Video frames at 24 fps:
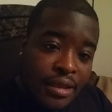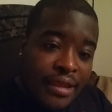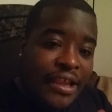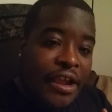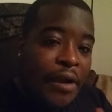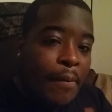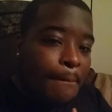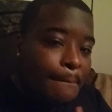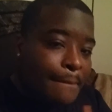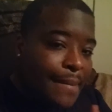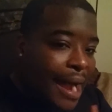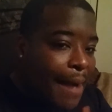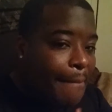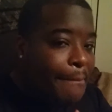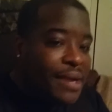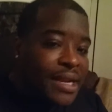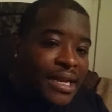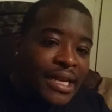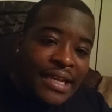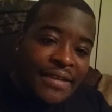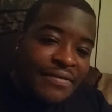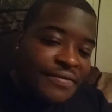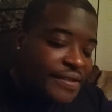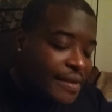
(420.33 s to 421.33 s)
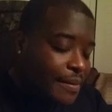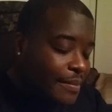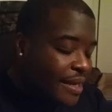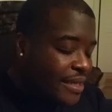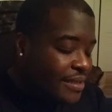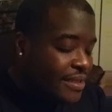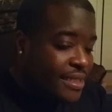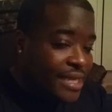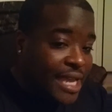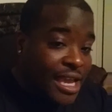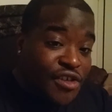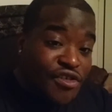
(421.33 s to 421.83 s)
They're my beliefs. I'm
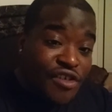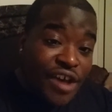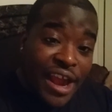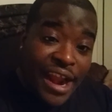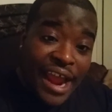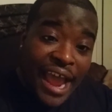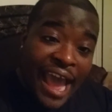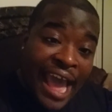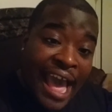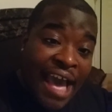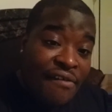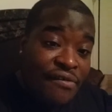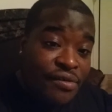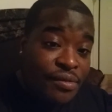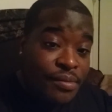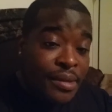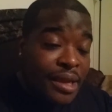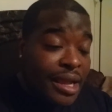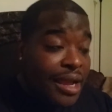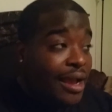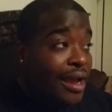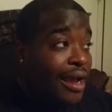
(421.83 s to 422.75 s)
not saying you gotta have them.